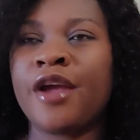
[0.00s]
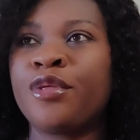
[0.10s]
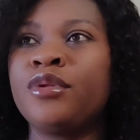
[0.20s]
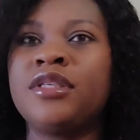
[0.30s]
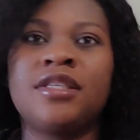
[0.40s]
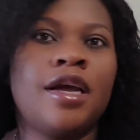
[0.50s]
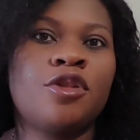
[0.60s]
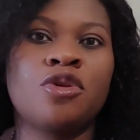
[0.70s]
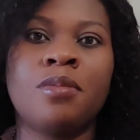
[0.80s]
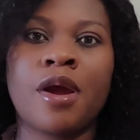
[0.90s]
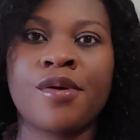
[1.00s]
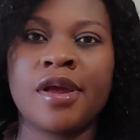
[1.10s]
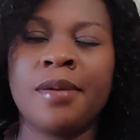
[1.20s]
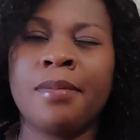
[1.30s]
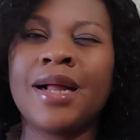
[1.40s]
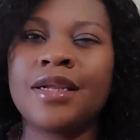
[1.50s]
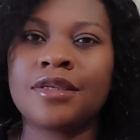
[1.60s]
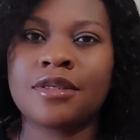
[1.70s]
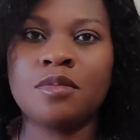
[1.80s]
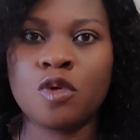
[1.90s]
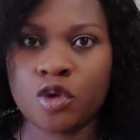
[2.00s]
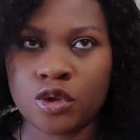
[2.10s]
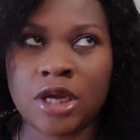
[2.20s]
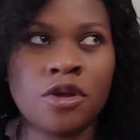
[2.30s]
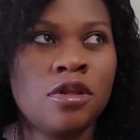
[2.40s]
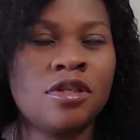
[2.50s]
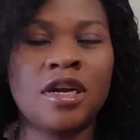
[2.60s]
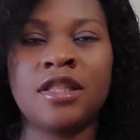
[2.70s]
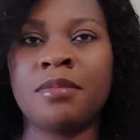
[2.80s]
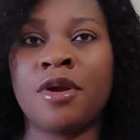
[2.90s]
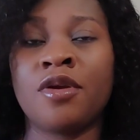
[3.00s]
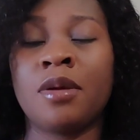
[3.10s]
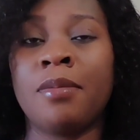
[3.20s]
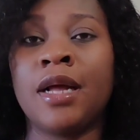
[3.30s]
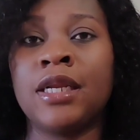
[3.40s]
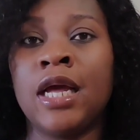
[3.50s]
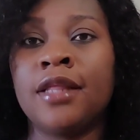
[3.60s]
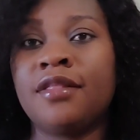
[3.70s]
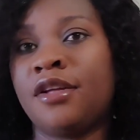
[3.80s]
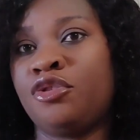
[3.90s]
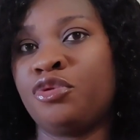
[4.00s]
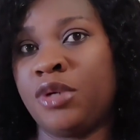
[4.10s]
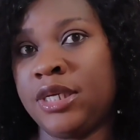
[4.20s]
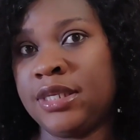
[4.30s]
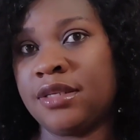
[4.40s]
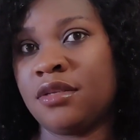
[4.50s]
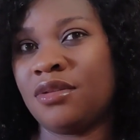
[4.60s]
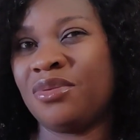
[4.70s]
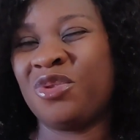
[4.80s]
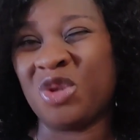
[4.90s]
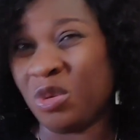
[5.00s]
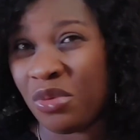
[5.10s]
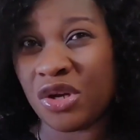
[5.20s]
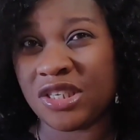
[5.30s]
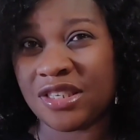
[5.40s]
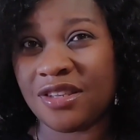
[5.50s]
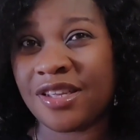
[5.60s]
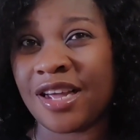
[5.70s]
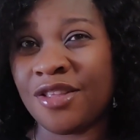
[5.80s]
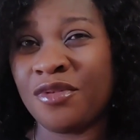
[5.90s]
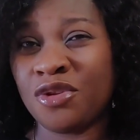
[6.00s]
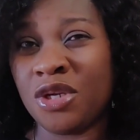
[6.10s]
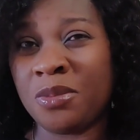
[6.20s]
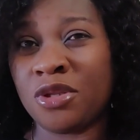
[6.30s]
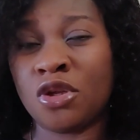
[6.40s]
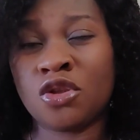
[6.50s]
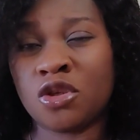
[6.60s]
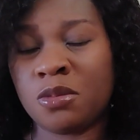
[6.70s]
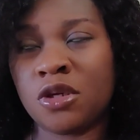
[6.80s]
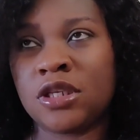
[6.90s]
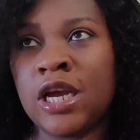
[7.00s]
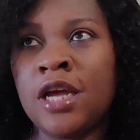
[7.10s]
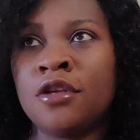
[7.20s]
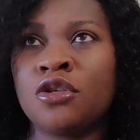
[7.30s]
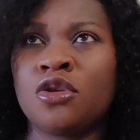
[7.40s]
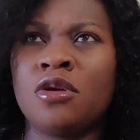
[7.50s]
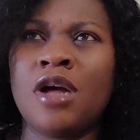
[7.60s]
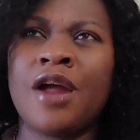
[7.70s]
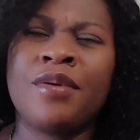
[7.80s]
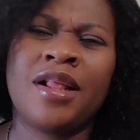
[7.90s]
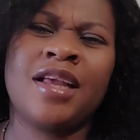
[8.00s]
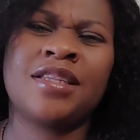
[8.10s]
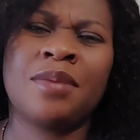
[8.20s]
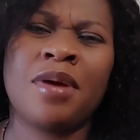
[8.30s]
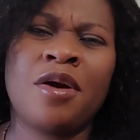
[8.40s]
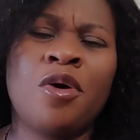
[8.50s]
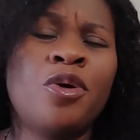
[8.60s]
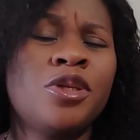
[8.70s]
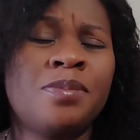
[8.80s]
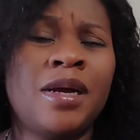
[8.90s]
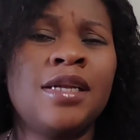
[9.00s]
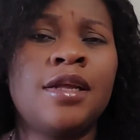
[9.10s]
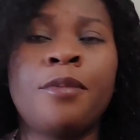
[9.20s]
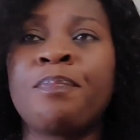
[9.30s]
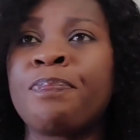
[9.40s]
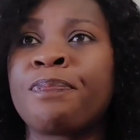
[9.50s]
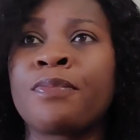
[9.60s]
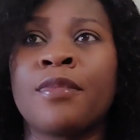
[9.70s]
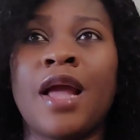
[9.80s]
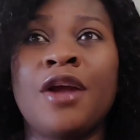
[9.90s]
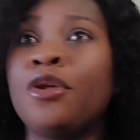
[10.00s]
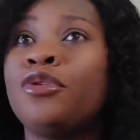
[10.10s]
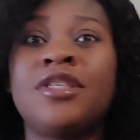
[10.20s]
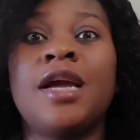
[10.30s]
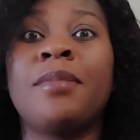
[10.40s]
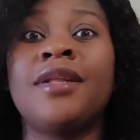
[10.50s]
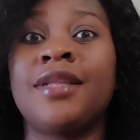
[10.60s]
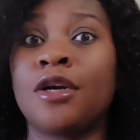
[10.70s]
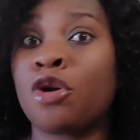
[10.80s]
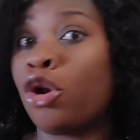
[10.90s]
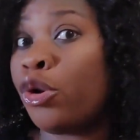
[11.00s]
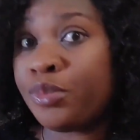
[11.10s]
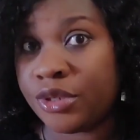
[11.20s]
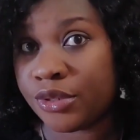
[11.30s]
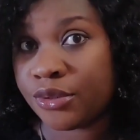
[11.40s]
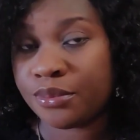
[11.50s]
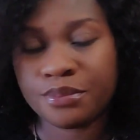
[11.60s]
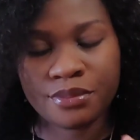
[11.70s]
don't desire to marry a man that smokes. I don't desire to marry a man that drinks too much. He can even drink, but not too much. So I realize that my husband, I don't desire one that clubs.